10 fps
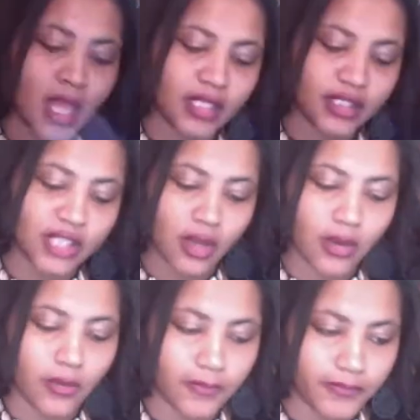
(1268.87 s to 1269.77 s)

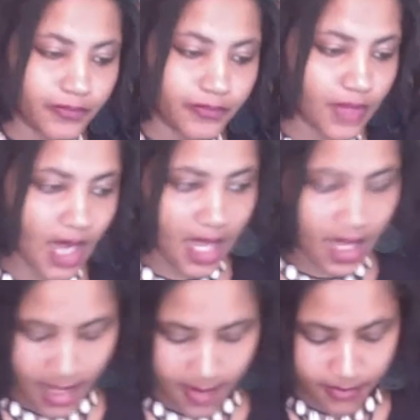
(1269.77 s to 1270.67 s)
So,
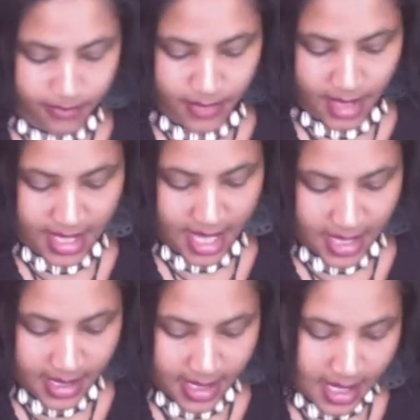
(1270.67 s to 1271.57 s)
again,